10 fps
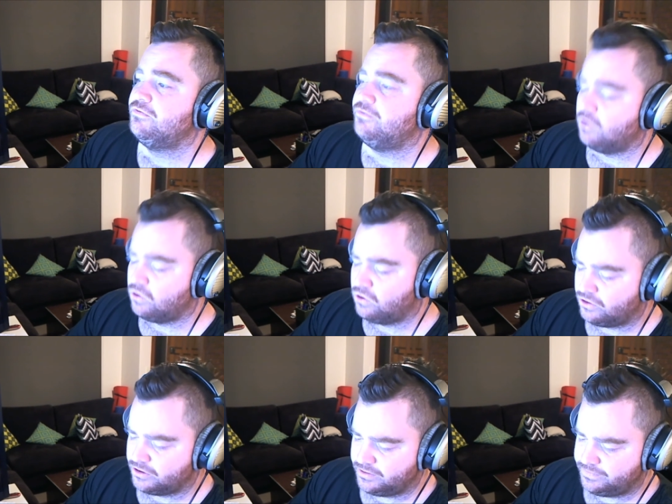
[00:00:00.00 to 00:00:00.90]

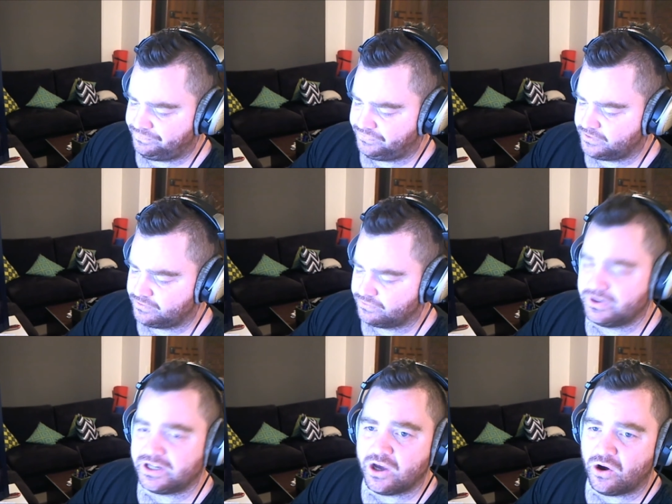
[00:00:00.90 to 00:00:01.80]
For
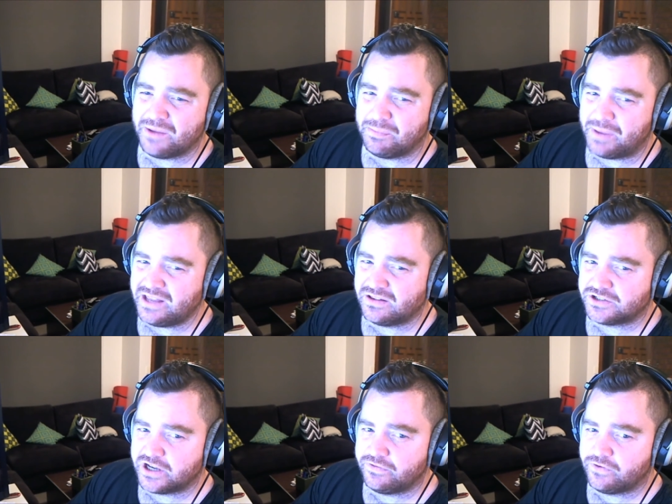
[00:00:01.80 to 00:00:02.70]
really high impedance
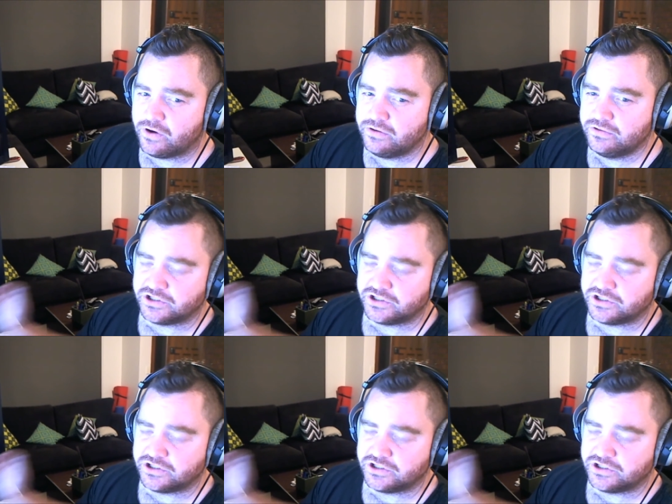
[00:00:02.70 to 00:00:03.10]
headphones,